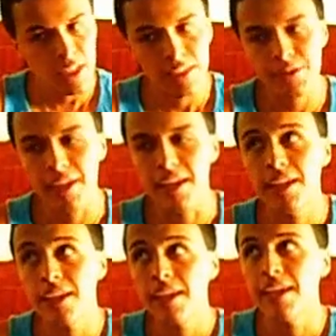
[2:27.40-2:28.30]
so yeah,
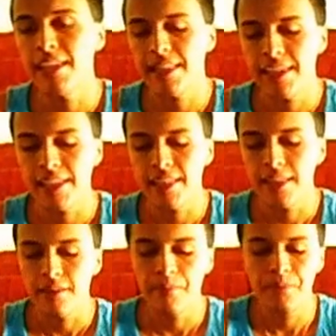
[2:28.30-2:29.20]
and
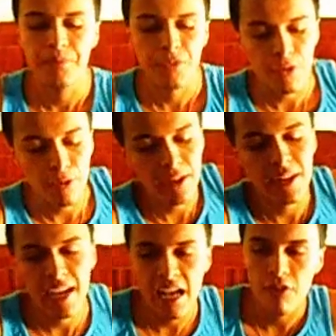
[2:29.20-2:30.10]
then right
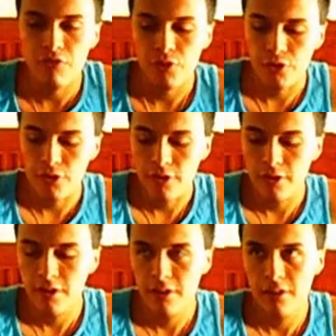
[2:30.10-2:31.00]
after,
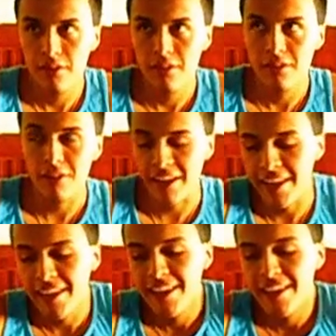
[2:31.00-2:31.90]

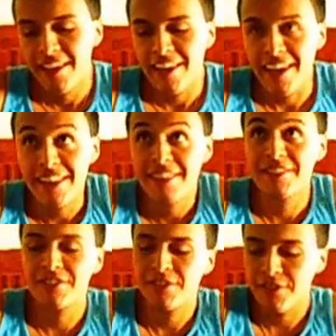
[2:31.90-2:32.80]
okay, at the
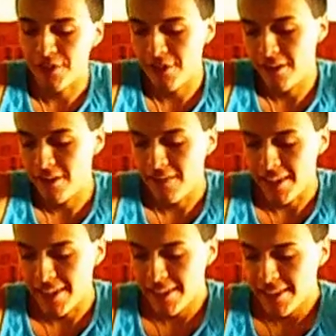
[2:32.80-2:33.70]
start of
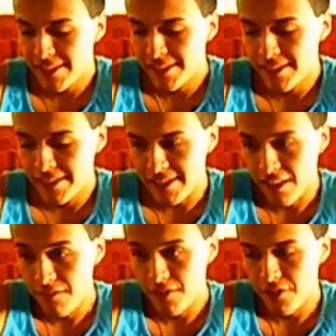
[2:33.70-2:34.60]
like
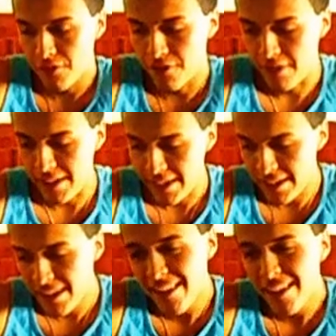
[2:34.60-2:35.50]
seventh
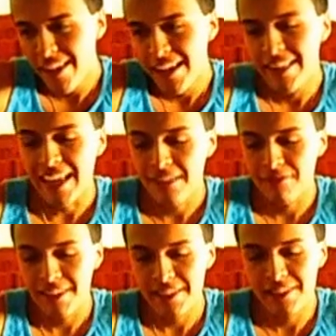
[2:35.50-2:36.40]
grade, that's
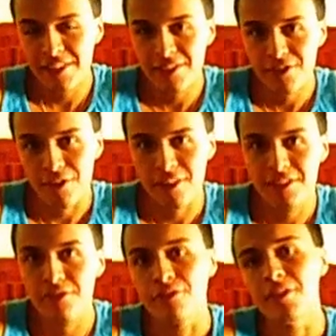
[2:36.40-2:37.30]
when I started
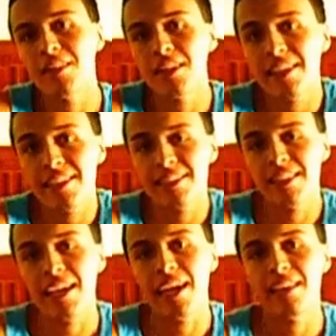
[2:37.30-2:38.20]
to realize
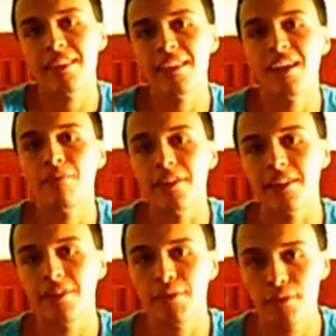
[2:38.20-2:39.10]
that I'm like,
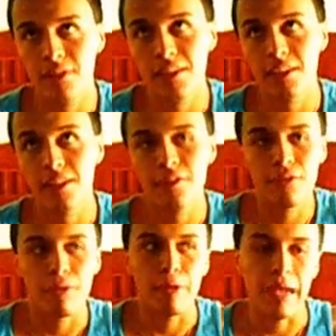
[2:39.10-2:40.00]
holy
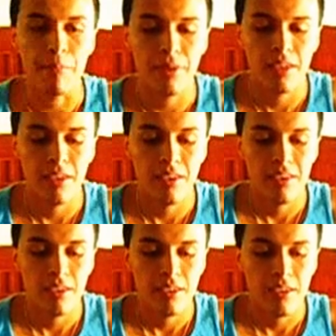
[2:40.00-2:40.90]
crap,
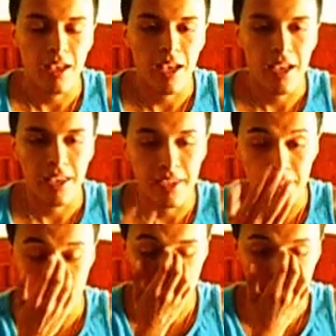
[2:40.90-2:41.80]
I
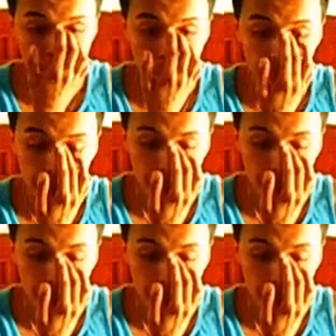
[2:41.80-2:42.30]
um